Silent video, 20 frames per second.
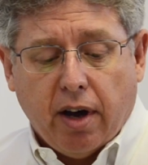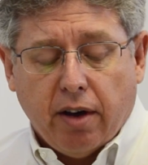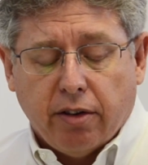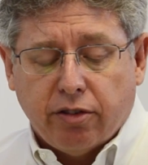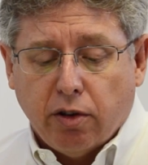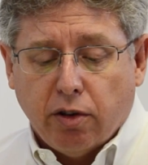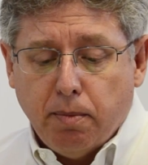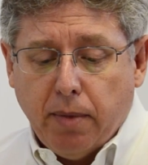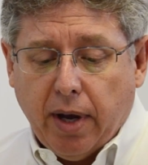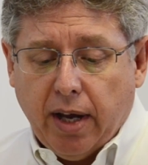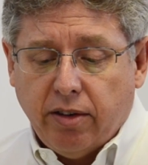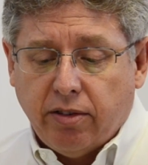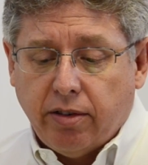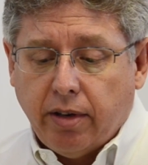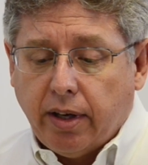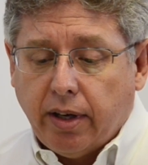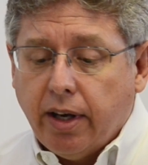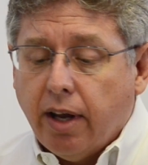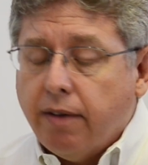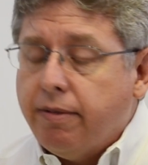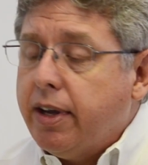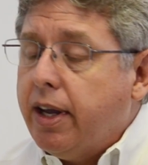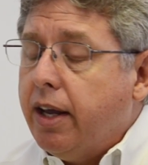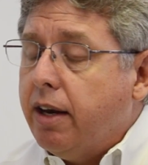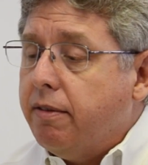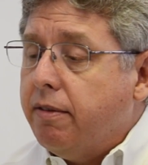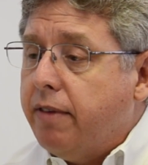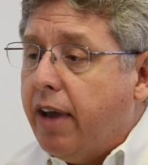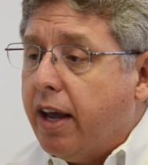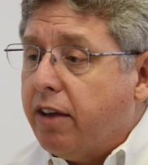also made
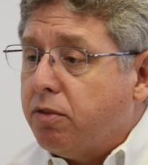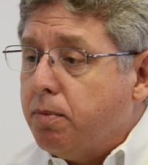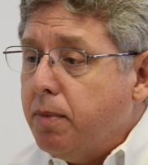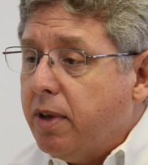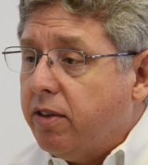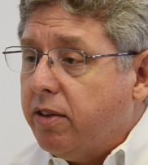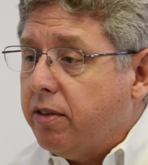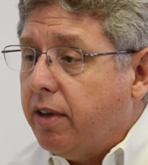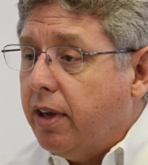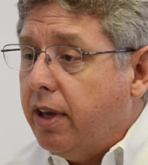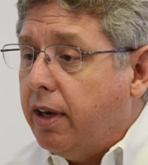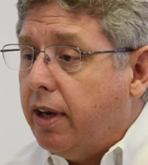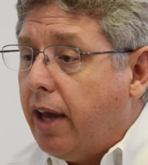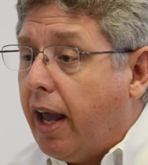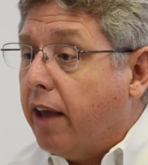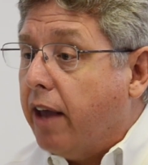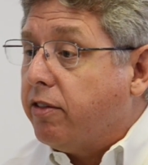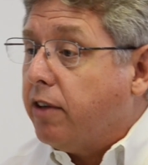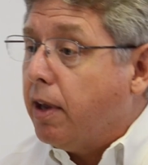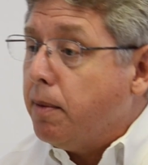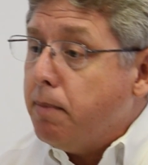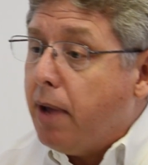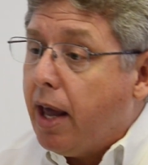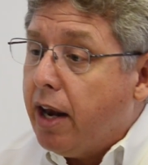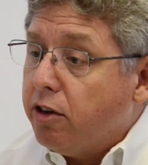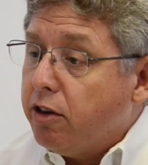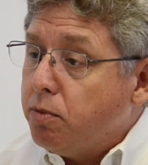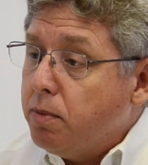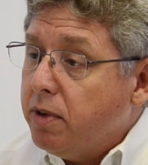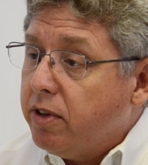significant investments in asset
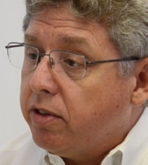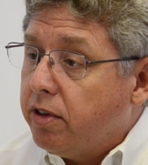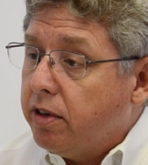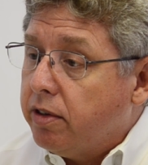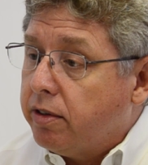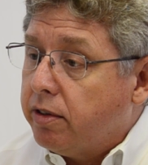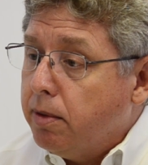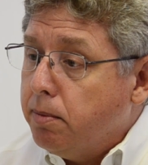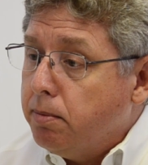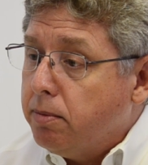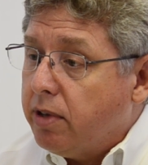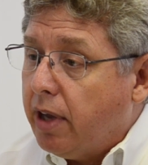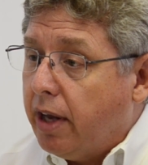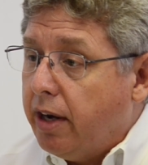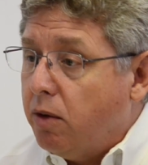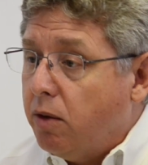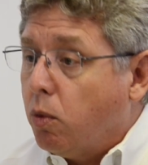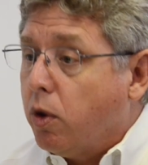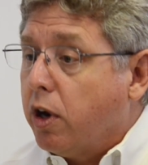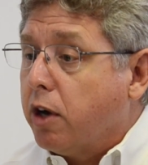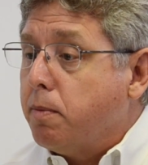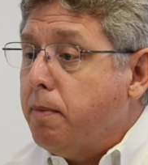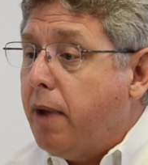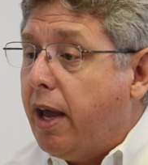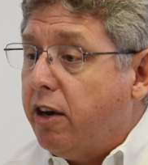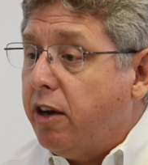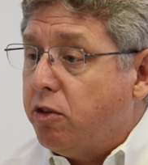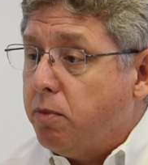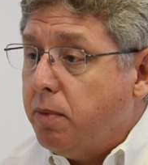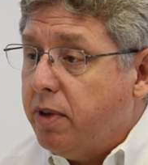management systems and in work
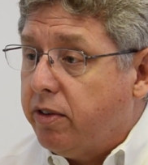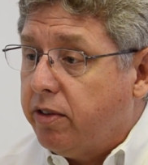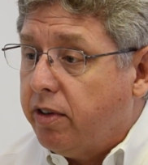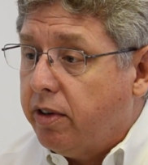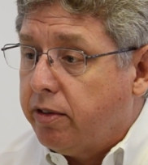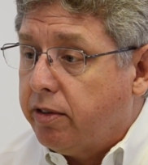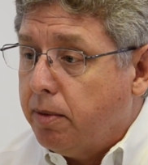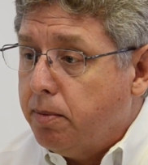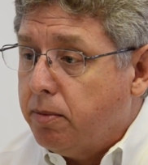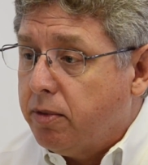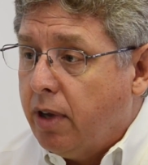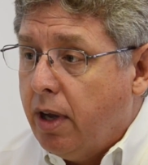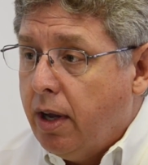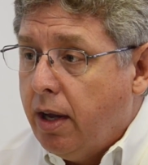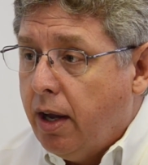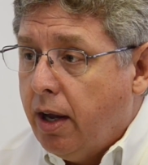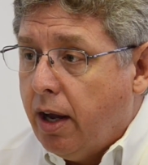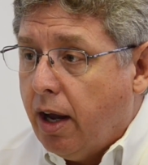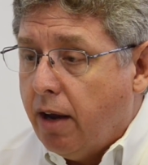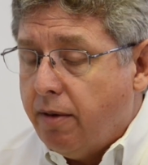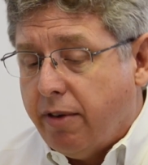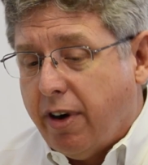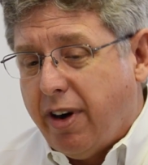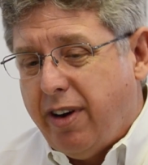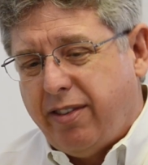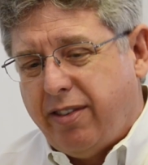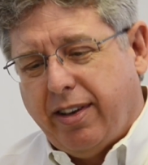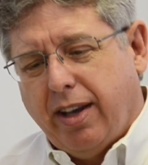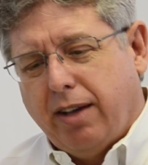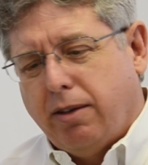management systems, and
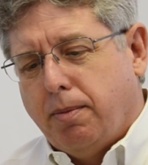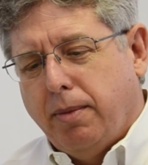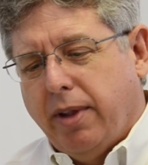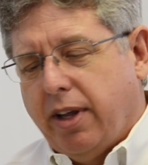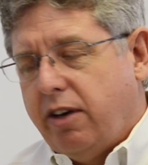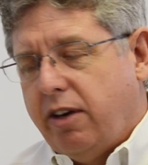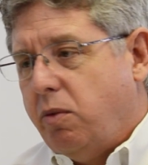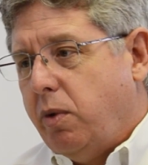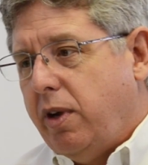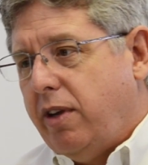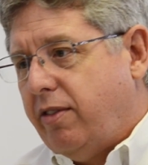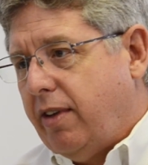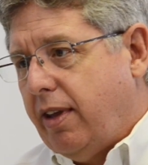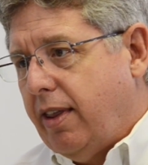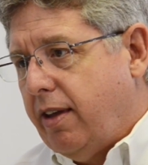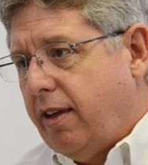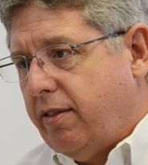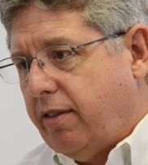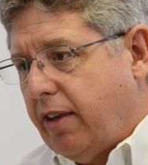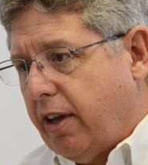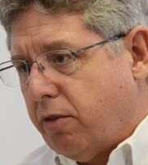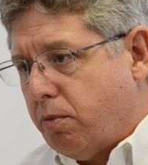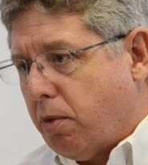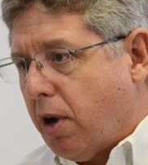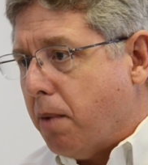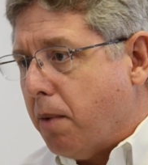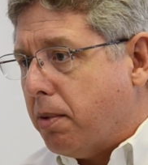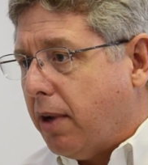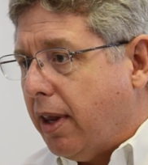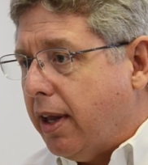very seldomly do we see these things
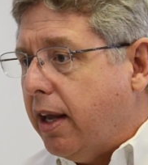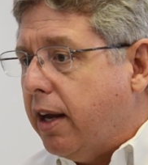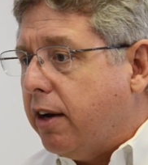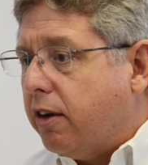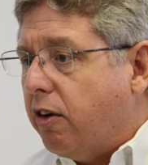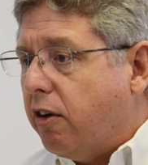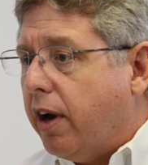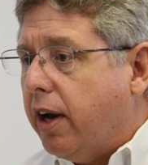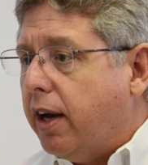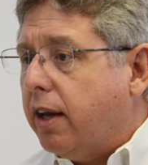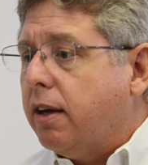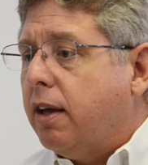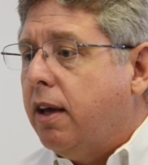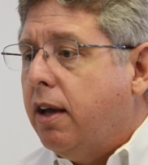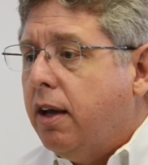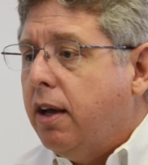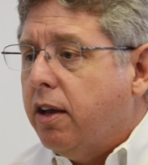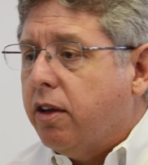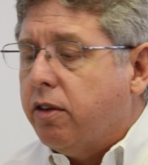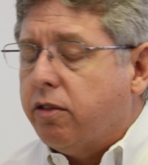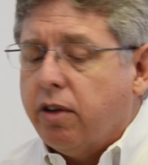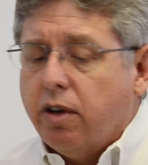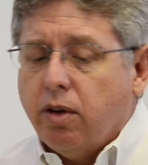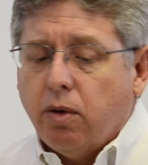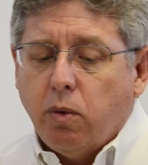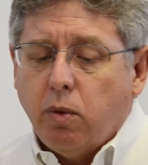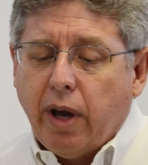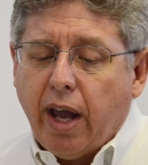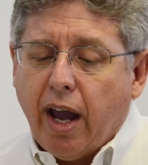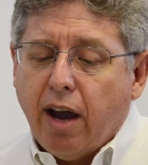properly integrated. So
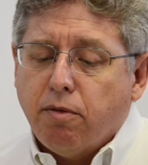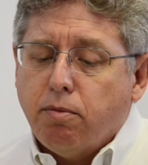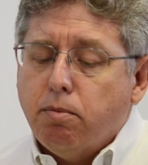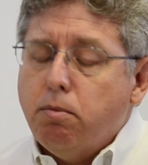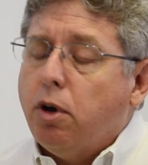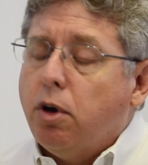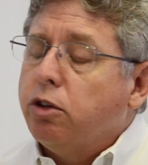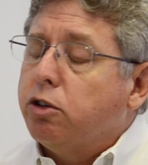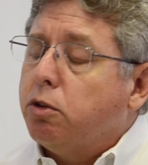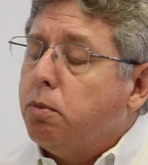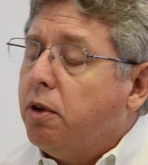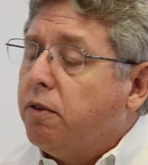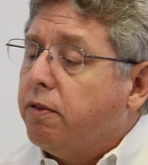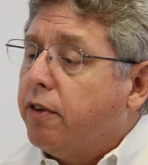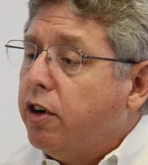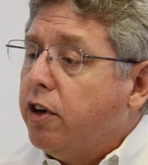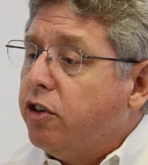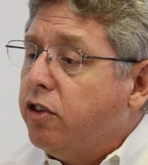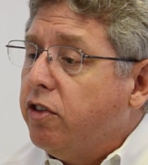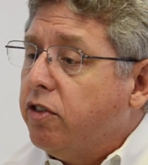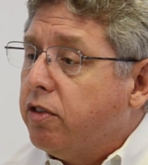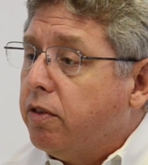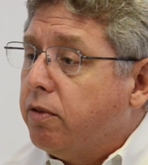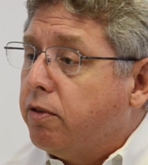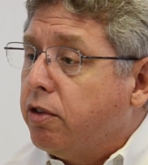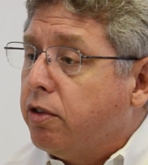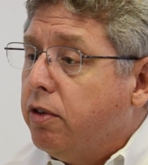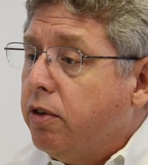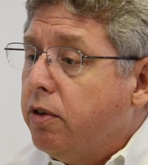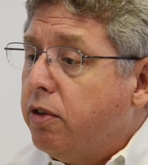we have multiple versions
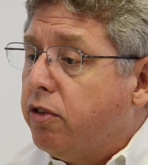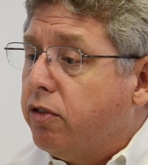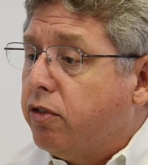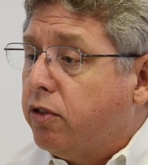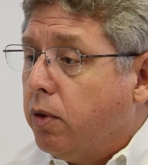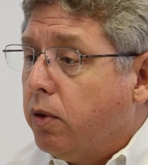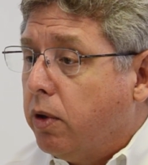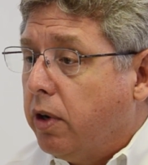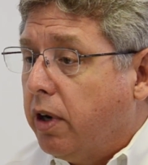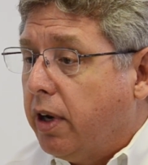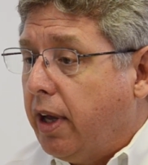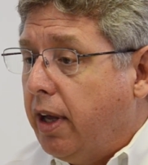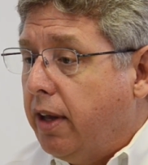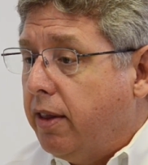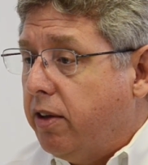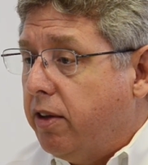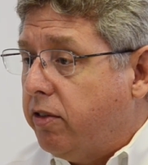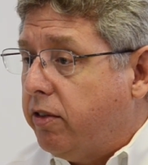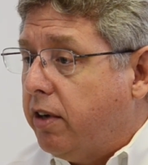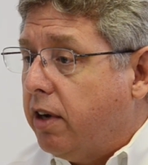of truth stored in these